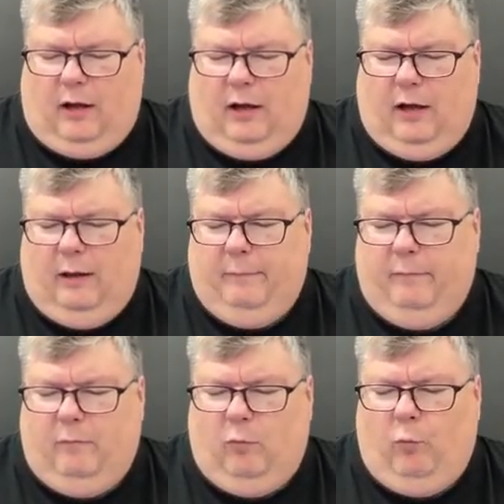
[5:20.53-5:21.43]

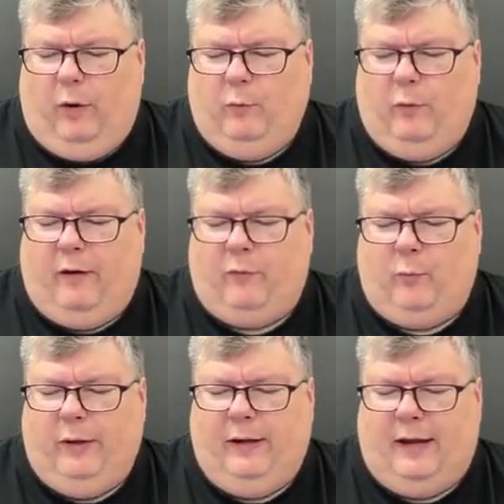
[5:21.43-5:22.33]
whenever
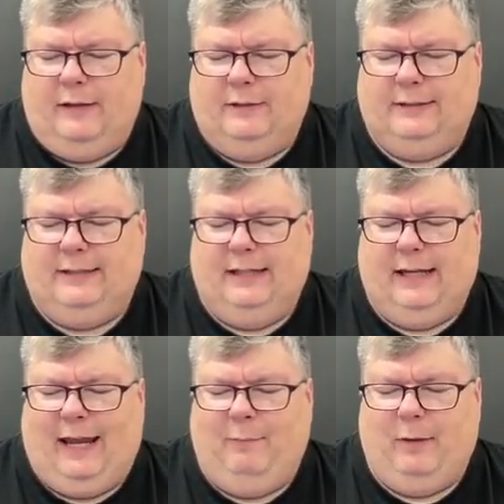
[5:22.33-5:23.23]
we
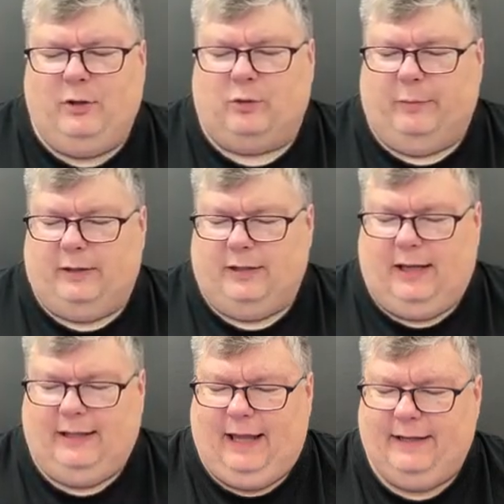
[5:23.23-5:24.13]
see a measurement,
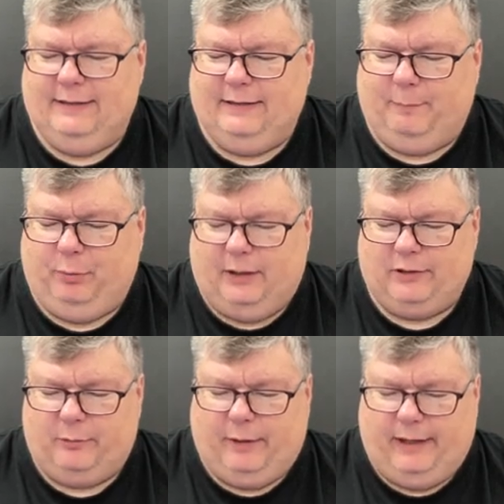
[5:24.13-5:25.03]
and that is the
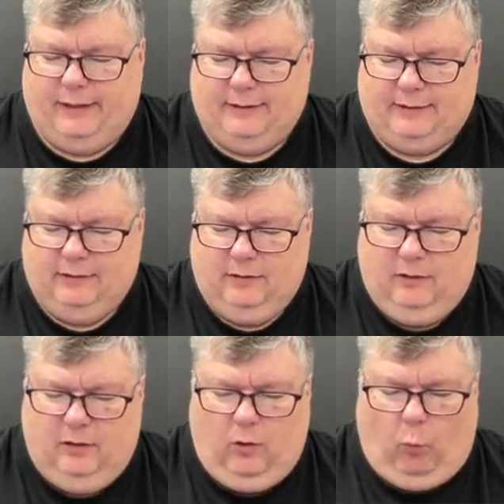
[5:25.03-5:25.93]
plus or minus
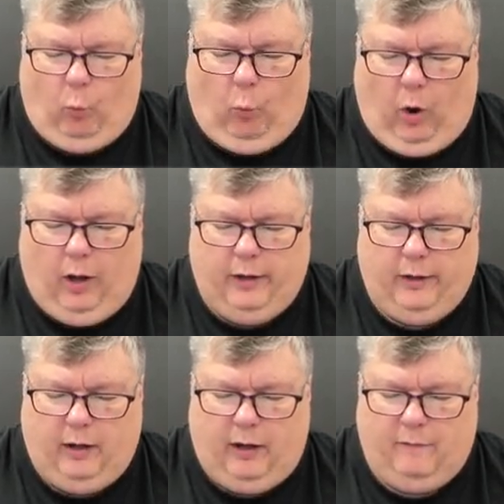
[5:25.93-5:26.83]

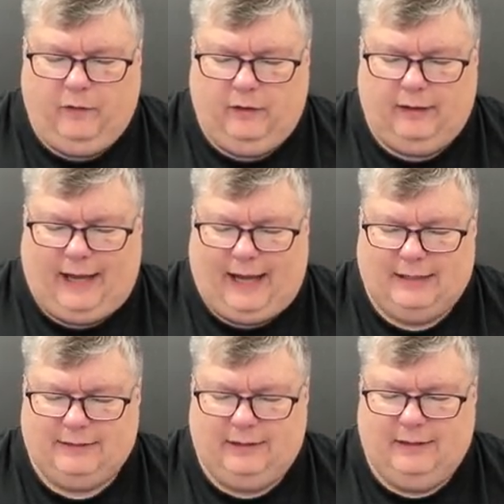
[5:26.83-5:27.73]
1 of the
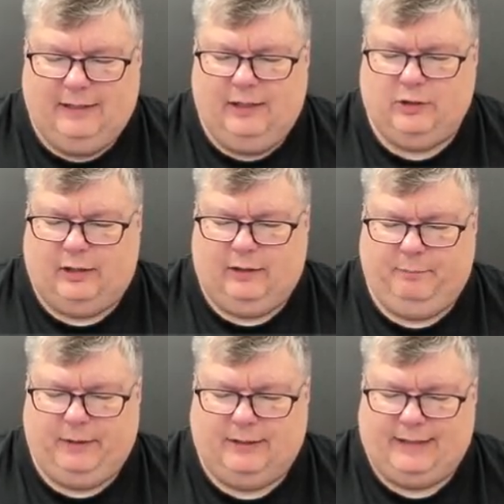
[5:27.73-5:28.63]
last
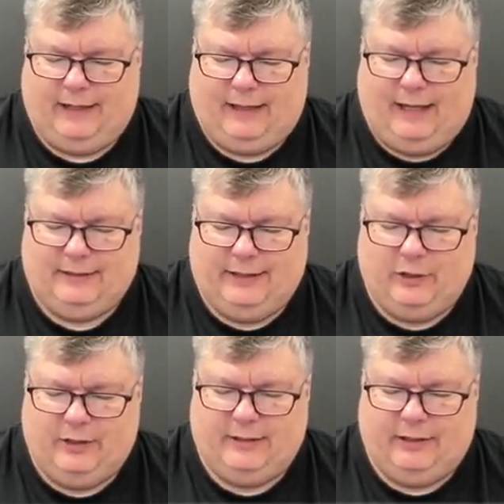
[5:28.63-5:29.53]
digit, because that last
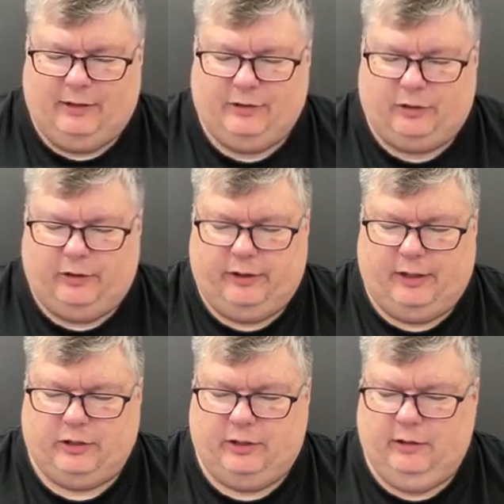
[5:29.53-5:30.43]
digit is the uncertain
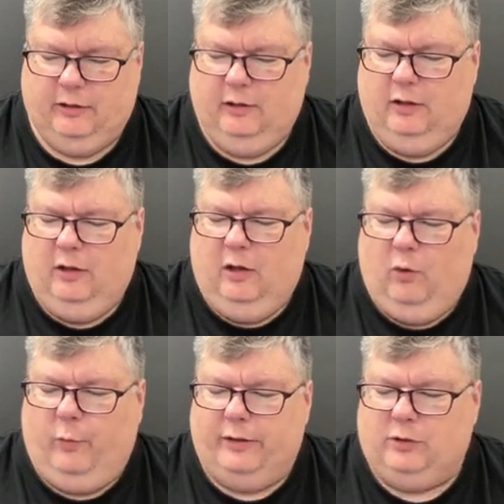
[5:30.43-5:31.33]
digit.
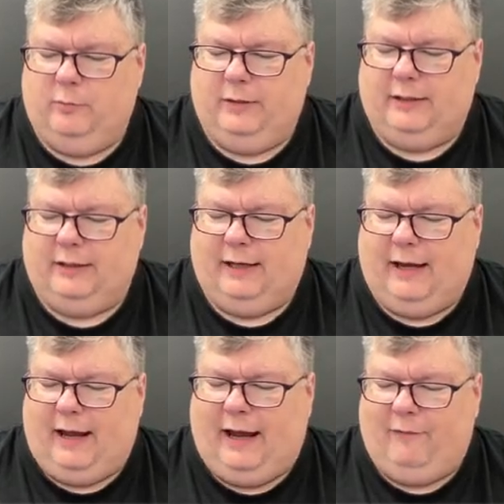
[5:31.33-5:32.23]
We assume that
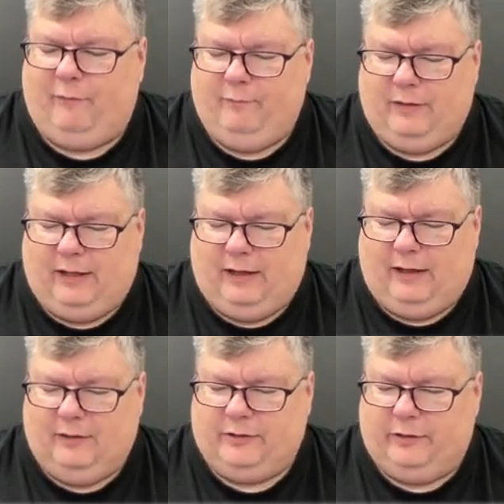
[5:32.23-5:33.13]

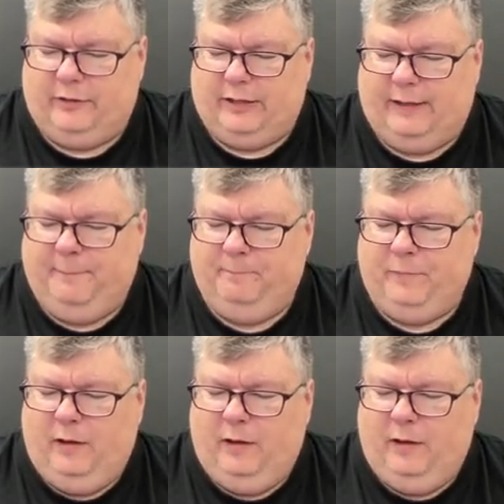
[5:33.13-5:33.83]
the uncertainty